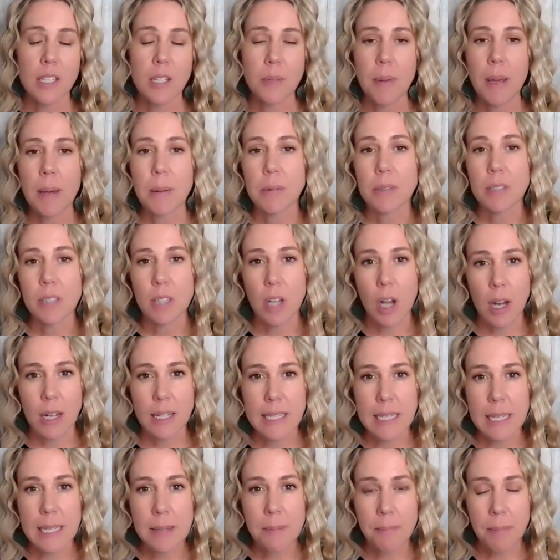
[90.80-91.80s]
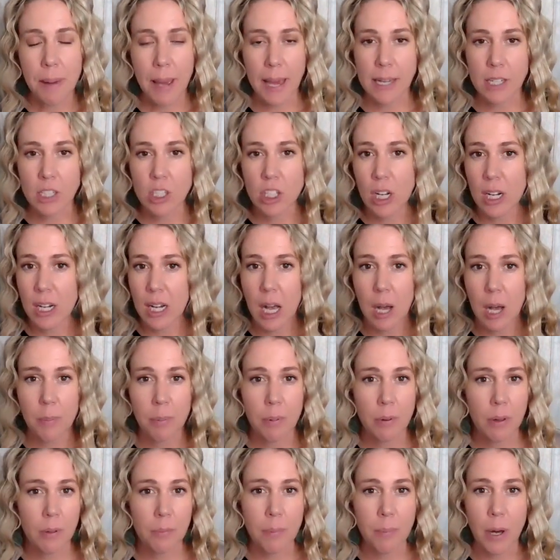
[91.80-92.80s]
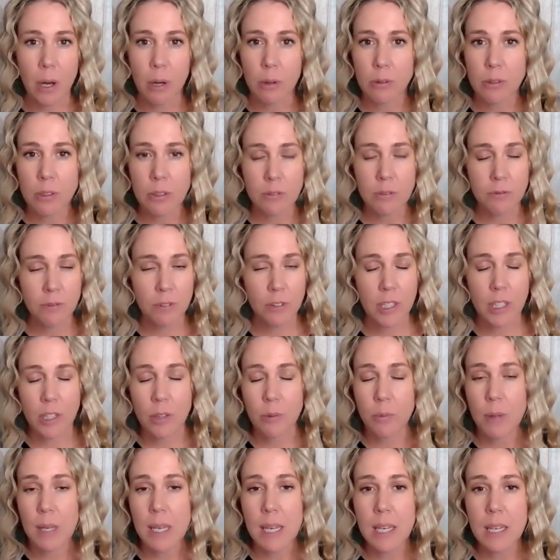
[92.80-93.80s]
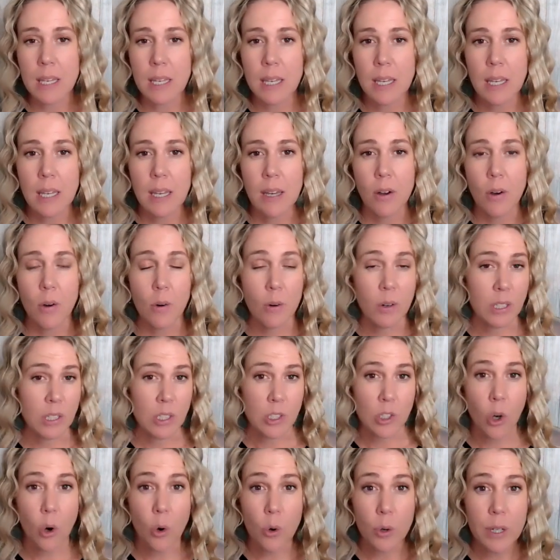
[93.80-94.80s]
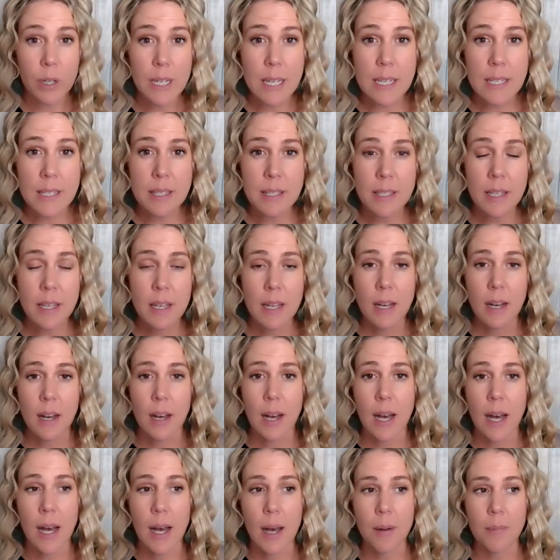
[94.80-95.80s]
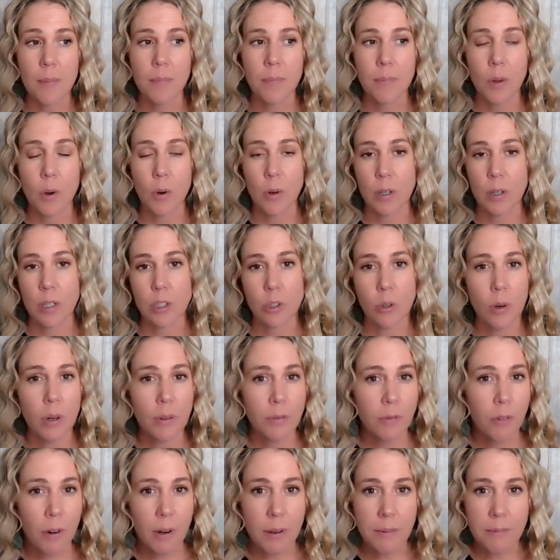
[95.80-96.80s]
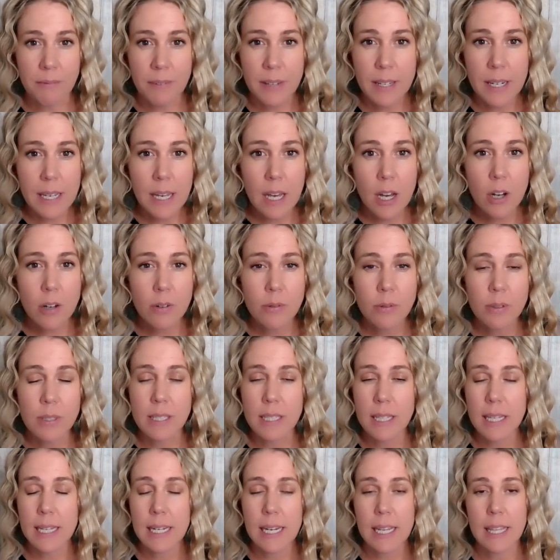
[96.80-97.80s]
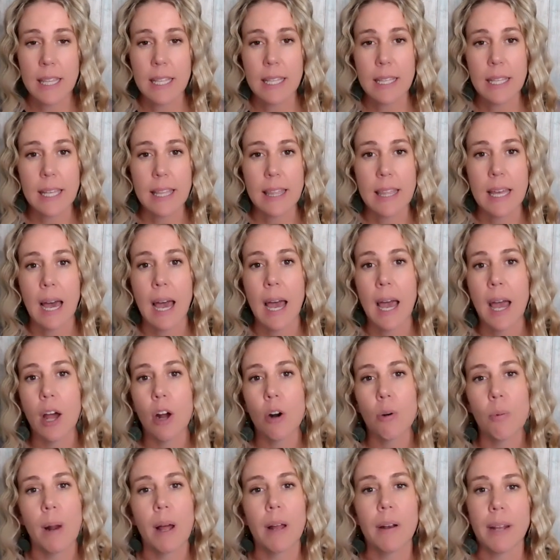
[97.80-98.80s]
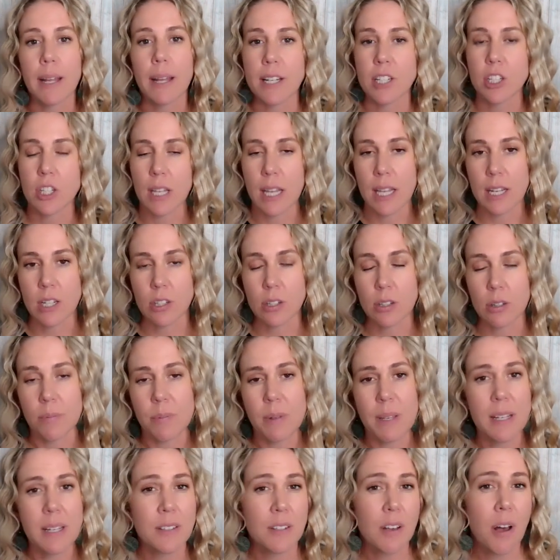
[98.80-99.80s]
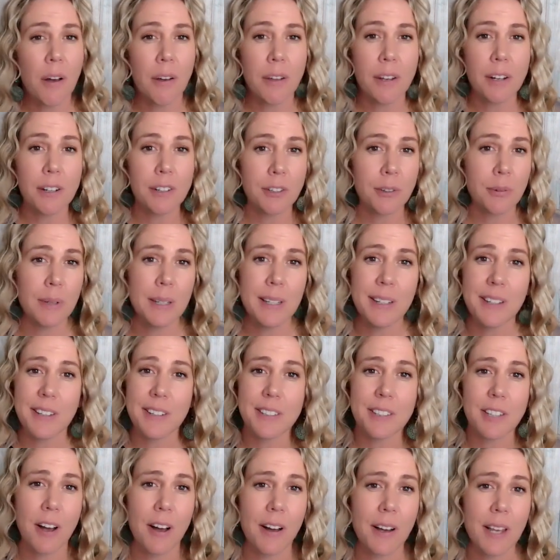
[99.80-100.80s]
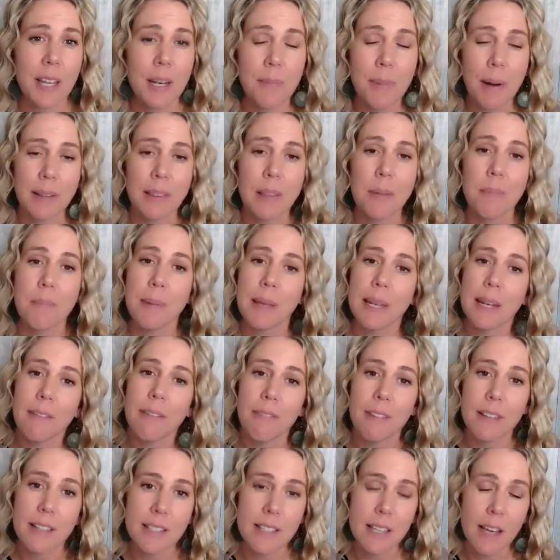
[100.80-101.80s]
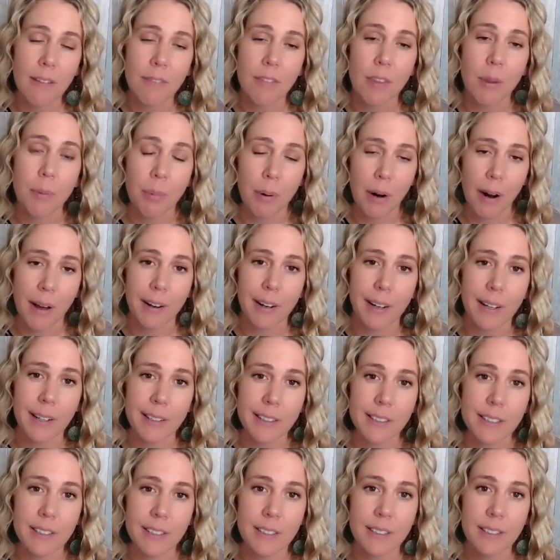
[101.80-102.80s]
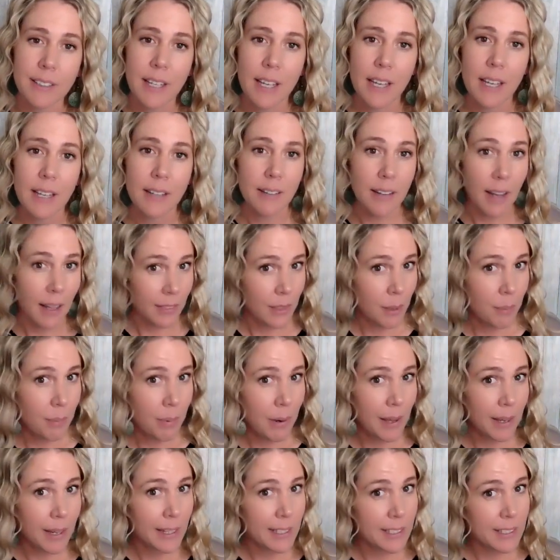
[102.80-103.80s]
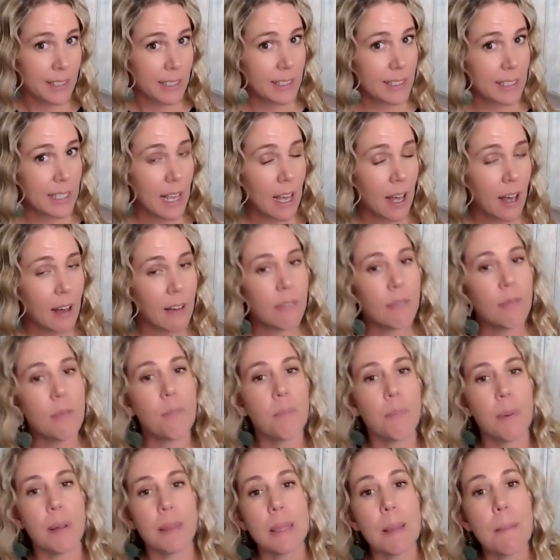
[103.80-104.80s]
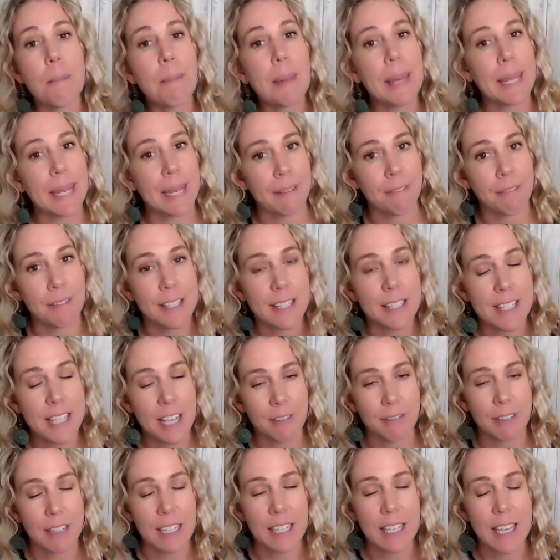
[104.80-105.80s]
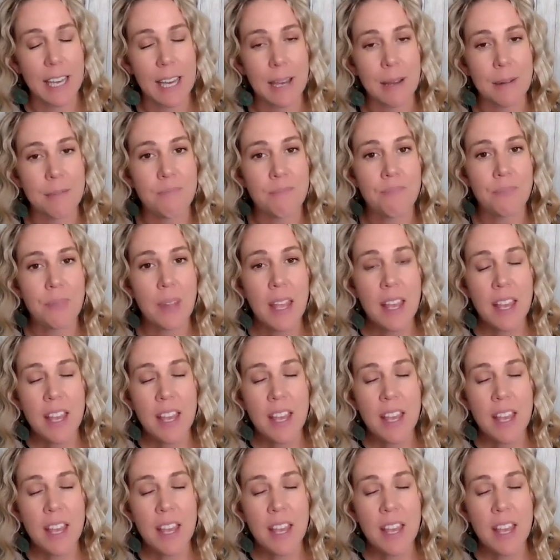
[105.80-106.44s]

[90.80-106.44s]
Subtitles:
To be able to content batch a couple of posts for the week, or stories, or short form videos, anything like that around educational, because all you're doing is talking about the benefits of the product, not the products itself, but the benefits of it. Okay.